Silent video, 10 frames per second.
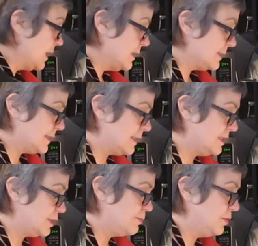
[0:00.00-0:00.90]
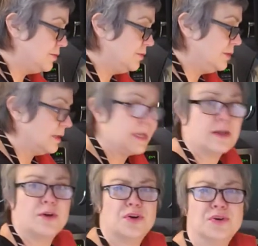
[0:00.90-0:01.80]
in a teaspoon, like
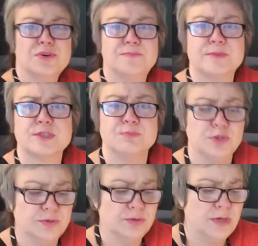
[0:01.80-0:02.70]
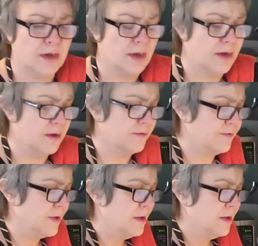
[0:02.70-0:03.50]
a hoop spoon of